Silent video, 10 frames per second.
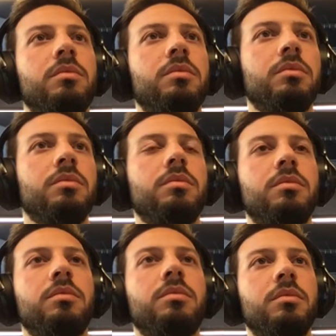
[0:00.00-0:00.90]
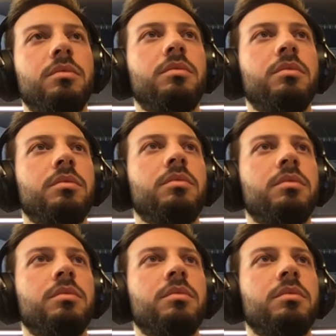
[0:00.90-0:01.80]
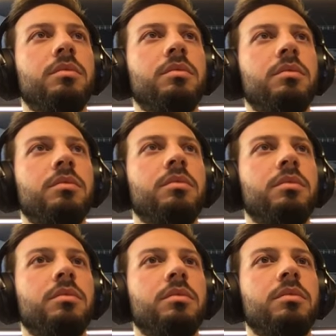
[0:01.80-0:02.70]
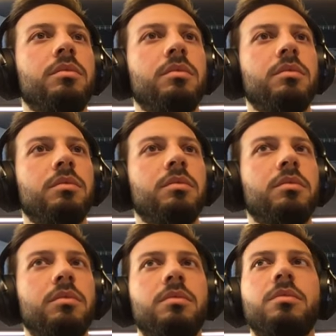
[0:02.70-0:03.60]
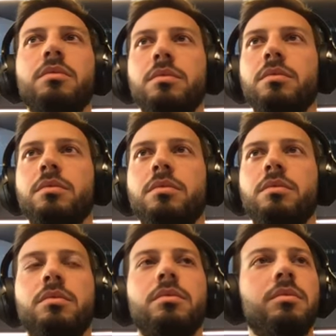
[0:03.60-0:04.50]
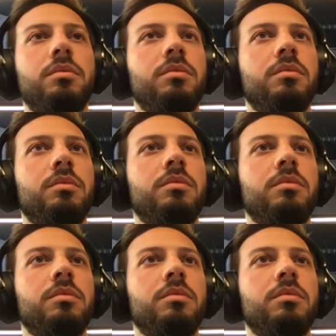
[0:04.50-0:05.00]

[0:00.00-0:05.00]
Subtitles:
No words are spoken by the person on screen.